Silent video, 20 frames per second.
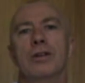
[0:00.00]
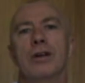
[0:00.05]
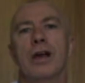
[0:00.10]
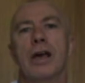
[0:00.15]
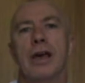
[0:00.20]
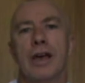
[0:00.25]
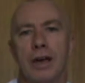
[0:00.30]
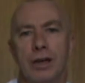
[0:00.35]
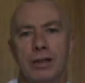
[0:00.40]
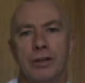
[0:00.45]

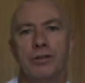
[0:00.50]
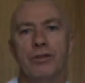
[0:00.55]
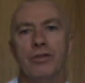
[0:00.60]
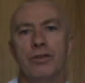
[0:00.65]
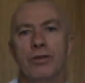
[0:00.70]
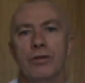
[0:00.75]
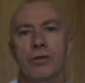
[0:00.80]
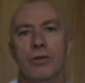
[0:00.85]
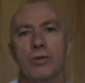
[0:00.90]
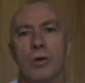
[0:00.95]
hand if
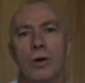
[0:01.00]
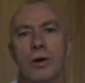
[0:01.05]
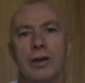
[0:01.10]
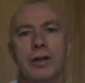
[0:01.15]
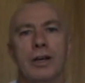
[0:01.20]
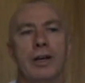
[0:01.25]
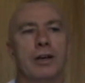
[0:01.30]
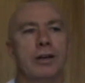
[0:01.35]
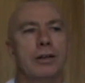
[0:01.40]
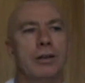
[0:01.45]
you're a
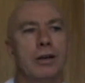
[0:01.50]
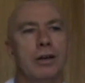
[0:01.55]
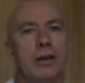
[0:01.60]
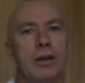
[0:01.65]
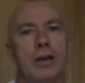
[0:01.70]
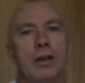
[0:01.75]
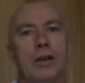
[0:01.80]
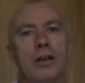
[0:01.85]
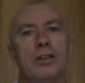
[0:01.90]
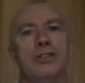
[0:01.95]
right-hander,
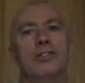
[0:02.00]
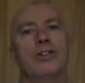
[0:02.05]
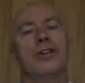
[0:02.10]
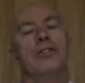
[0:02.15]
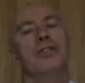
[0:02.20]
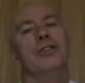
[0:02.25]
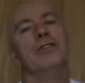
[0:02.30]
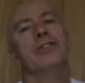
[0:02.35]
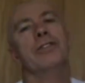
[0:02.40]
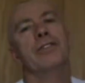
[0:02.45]

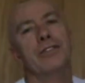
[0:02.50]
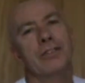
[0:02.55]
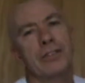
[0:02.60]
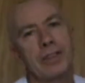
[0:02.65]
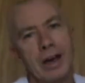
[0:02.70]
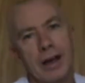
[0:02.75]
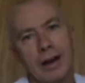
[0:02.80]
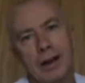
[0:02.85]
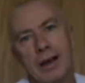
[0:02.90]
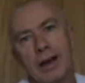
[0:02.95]
so
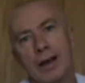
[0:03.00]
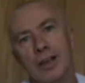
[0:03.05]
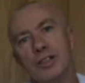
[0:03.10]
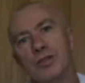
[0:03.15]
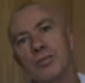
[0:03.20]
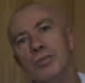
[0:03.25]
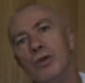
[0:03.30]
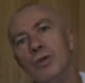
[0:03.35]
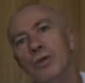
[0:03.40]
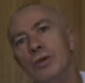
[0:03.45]
that
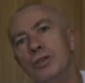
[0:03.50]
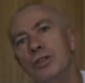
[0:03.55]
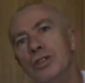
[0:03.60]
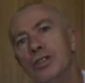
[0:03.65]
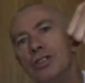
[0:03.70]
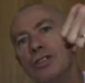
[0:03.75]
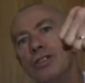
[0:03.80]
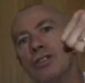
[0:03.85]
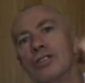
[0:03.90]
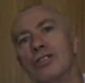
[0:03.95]
has more
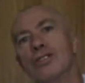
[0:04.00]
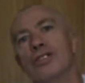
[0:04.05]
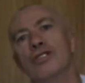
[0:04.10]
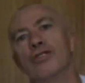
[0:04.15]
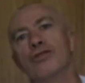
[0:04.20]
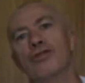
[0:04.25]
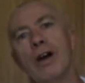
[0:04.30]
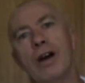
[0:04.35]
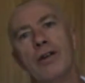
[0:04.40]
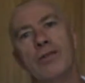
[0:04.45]
distance to
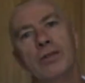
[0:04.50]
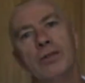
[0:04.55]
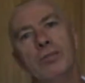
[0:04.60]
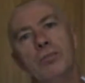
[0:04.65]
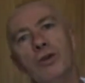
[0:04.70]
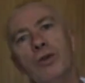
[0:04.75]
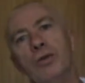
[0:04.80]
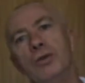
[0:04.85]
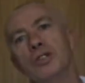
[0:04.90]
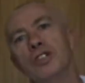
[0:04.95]
travel,
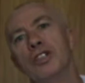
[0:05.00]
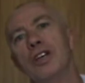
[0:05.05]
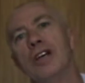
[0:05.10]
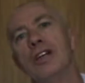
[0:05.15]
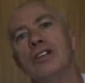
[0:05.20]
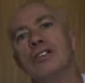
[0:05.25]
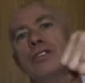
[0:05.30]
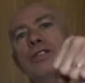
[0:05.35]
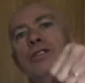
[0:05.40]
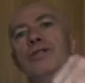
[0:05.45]
more
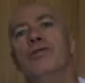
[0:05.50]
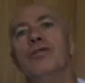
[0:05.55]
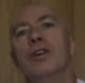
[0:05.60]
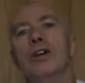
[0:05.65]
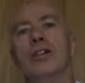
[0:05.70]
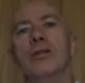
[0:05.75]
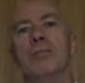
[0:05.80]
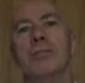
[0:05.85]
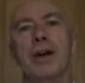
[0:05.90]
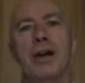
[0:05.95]
chance to
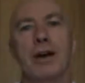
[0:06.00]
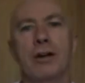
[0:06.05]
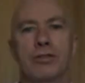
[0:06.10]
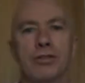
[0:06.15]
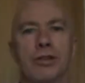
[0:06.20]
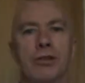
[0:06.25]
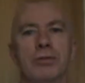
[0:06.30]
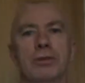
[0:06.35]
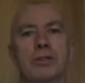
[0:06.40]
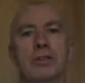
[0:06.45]
develop power,
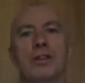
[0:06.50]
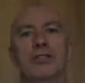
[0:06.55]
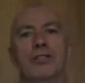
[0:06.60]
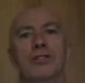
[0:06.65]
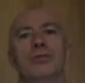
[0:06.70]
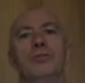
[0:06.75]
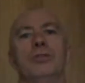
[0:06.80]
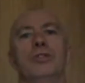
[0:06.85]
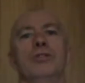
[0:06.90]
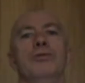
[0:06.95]
so it tends
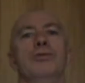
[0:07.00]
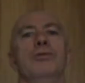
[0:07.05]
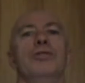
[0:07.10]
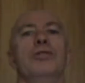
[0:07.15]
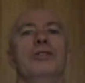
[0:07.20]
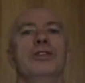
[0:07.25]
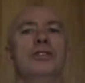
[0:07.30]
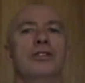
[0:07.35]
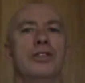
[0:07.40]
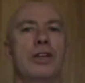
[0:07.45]
to equal
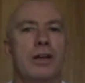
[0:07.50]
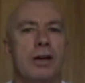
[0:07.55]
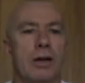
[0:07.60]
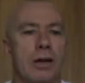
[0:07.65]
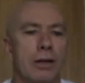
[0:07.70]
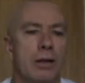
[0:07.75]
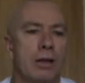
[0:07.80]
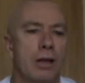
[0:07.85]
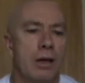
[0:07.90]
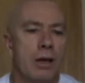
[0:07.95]
things
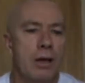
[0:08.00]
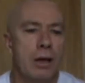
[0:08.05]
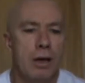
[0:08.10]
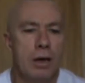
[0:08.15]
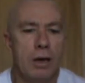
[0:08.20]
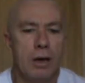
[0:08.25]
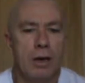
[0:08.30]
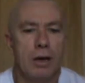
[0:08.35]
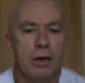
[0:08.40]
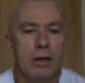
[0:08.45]
out.
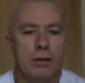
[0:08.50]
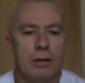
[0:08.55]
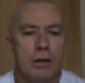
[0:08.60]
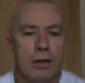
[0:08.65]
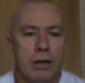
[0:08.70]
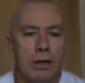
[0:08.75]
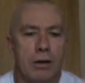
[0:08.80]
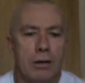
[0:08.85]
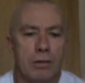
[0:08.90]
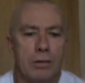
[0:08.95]

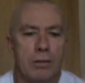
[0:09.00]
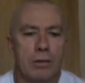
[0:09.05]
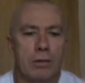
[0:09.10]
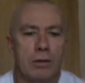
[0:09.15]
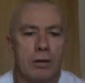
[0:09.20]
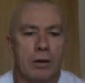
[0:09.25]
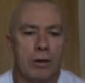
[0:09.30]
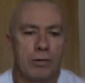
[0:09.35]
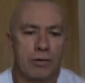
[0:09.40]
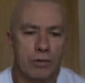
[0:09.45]
Now,
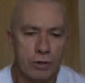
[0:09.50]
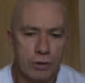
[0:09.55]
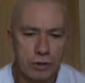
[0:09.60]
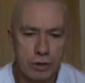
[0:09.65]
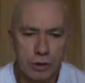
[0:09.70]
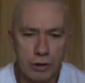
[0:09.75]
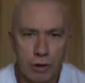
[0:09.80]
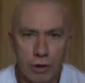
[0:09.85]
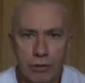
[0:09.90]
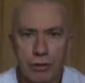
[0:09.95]
of course,
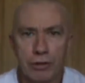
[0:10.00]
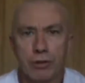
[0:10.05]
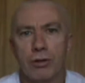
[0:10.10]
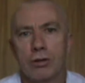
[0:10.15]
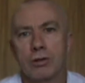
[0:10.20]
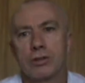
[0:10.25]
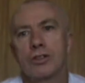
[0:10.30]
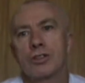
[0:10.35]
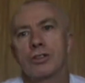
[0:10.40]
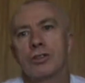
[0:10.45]
the
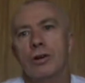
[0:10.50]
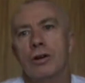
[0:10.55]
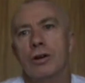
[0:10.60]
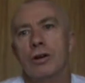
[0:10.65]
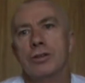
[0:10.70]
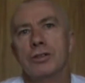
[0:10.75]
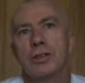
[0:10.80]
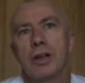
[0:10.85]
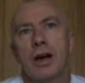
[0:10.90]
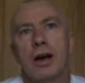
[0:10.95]
orthodox
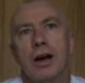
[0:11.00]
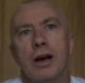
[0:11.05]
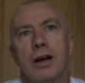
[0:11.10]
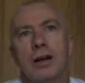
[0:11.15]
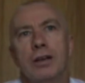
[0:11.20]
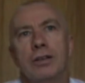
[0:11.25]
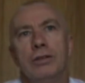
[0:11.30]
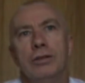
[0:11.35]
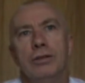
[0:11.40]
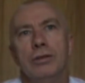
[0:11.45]
styles
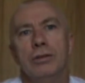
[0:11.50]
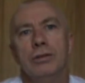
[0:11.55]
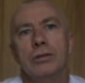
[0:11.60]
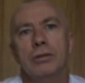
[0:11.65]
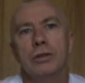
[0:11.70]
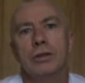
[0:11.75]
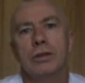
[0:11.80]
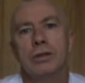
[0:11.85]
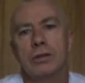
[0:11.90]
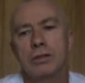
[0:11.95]
argue
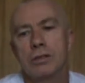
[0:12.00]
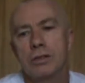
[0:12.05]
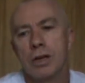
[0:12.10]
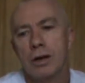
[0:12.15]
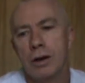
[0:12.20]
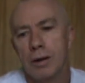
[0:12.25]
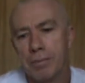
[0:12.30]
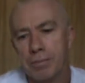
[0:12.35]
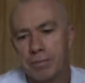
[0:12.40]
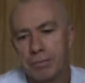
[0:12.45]
that
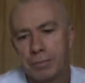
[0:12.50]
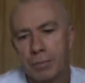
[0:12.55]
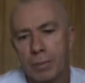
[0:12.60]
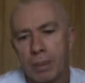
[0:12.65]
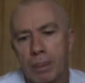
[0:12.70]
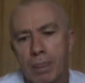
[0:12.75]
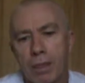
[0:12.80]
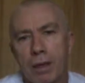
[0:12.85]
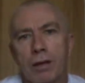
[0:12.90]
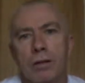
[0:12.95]

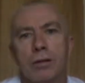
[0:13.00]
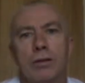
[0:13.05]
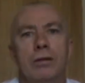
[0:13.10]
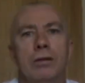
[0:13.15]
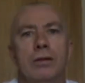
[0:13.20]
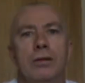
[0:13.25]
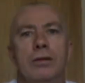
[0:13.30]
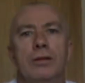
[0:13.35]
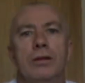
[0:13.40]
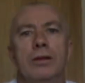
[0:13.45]

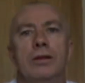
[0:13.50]
to